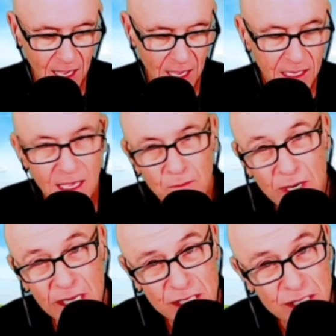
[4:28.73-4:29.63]
Get what
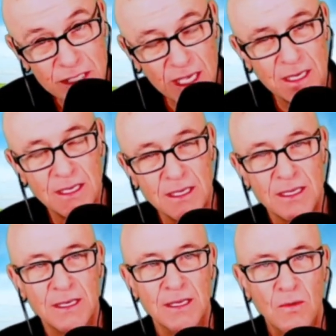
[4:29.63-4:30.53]
I just said?
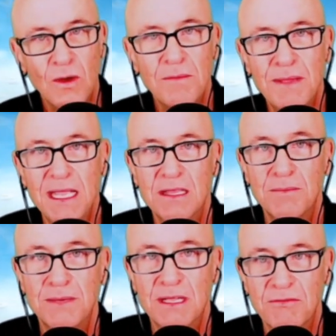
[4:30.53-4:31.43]
What made
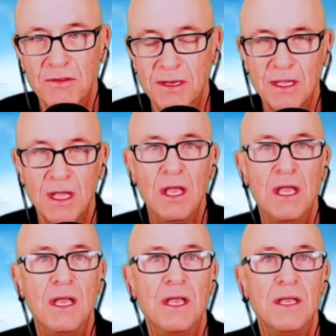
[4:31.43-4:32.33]
them different?
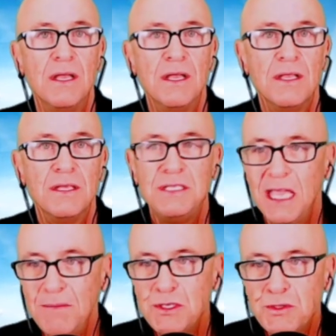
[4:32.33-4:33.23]
The
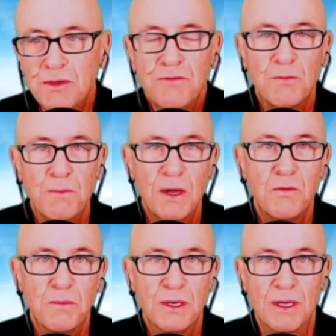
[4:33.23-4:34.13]
same is true for
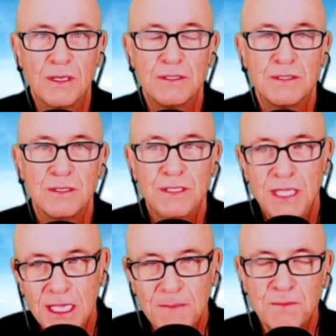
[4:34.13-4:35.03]
both books.
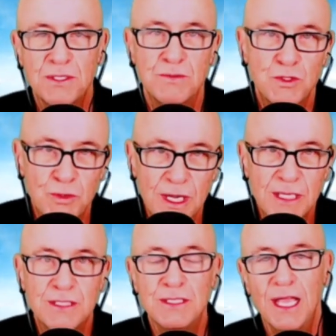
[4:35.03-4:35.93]
Tips,
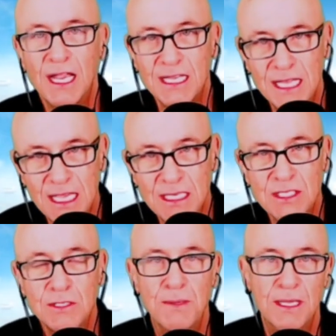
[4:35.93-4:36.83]
tricks, techniques
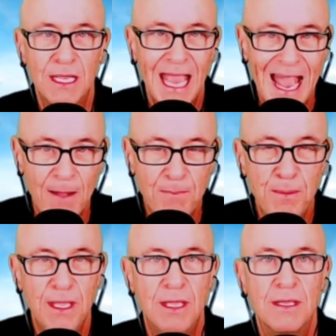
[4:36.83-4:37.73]
to being
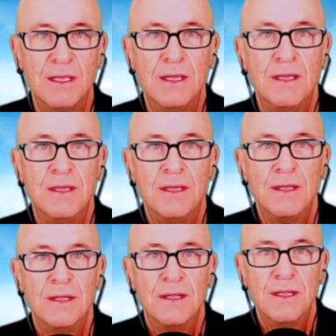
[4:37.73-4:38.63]
happy,
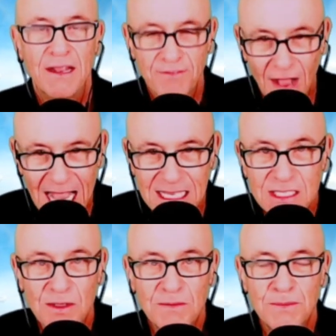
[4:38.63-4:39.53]
advice
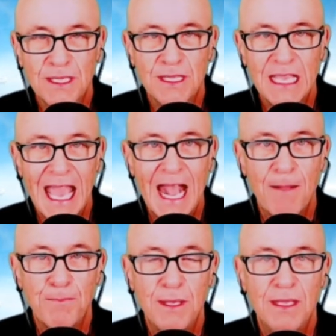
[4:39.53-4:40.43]
on being
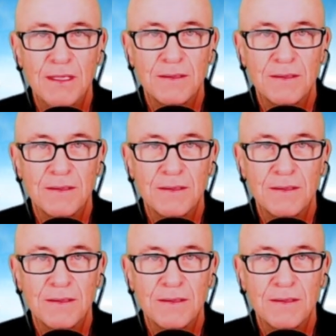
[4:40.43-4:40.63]
happy.